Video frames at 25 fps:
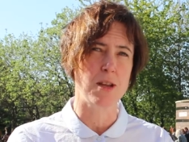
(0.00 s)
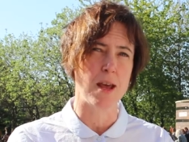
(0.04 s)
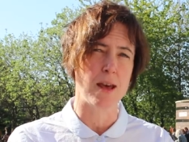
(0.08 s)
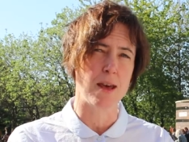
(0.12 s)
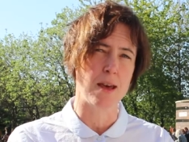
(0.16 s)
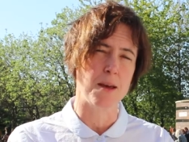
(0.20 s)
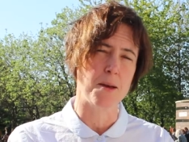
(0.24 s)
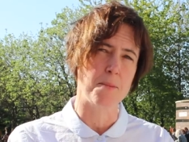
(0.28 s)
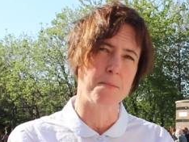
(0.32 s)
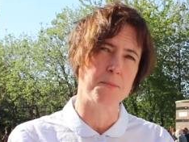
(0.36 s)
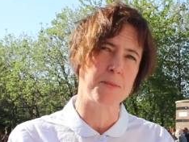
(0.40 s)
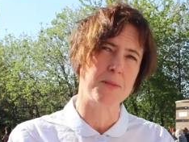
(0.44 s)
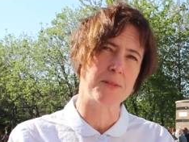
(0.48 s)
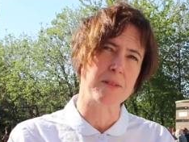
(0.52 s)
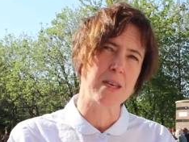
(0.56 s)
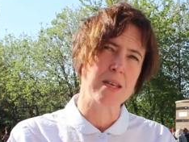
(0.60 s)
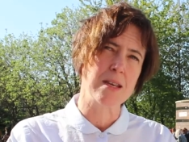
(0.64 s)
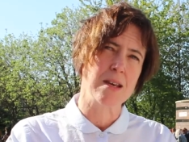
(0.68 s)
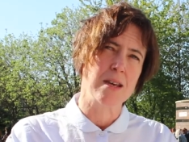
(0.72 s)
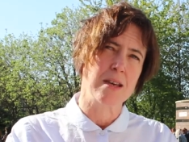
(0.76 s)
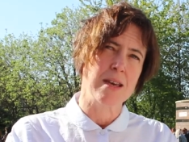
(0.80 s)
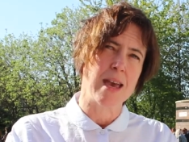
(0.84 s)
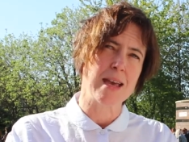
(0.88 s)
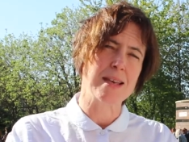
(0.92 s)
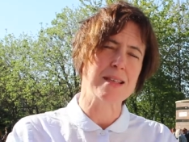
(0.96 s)

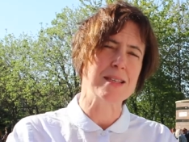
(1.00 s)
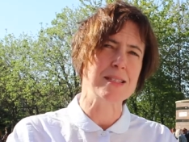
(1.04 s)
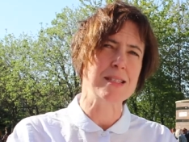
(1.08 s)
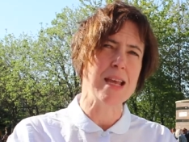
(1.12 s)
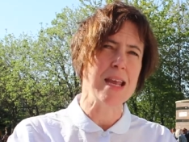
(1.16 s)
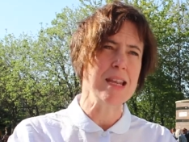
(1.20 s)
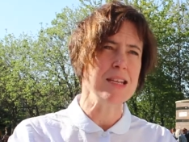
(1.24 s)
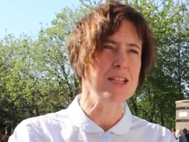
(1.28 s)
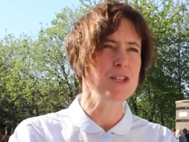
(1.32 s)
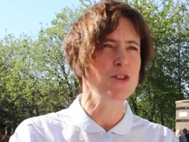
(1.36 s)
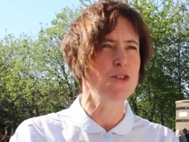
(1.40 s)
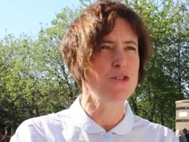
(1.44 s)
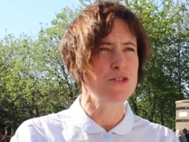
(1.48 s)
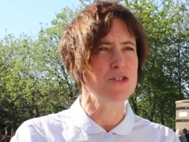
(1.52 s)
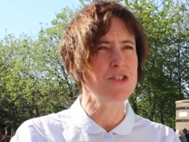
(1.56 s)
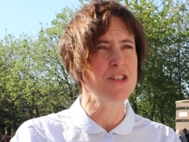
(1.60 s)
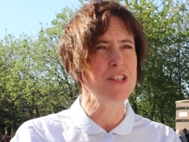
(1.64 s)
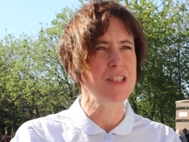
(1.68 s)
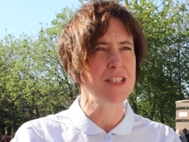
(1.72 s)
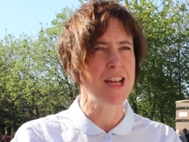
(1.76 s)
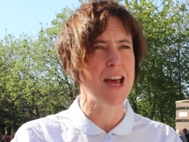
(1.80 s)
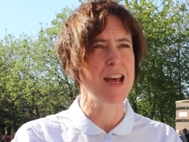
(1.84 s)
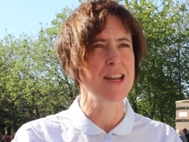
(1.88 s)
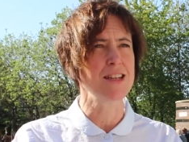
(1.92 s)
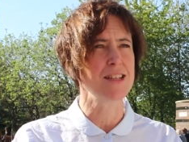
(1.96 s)
um, extending
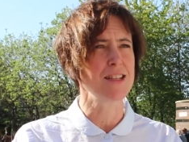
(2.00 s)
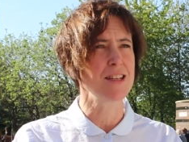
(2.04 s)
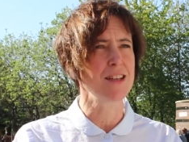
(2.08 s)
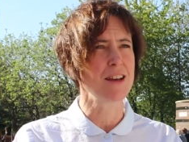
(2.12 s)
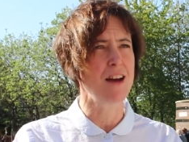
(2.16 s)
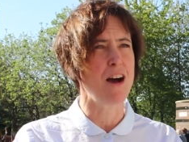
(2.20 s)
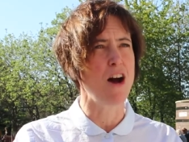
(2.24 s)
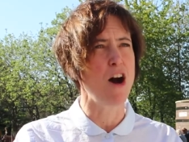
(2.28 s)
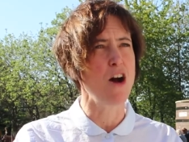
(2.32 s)
understanding